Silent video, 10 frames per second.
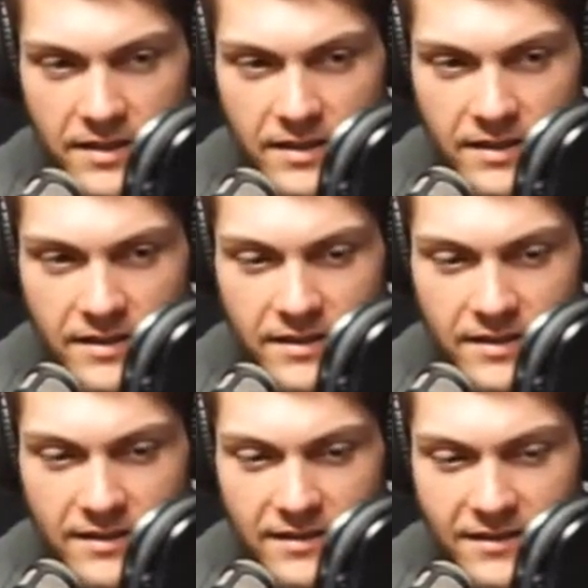
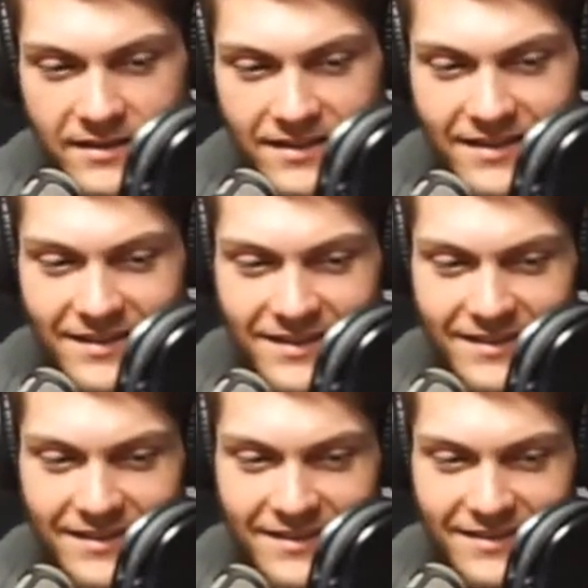
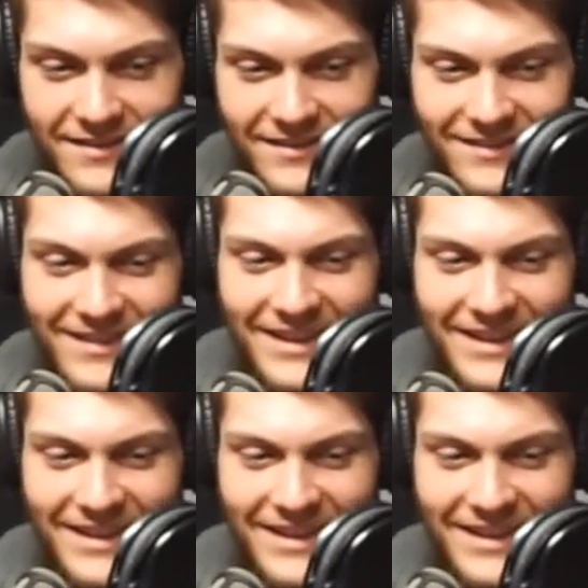No words are spoken by the person on screen.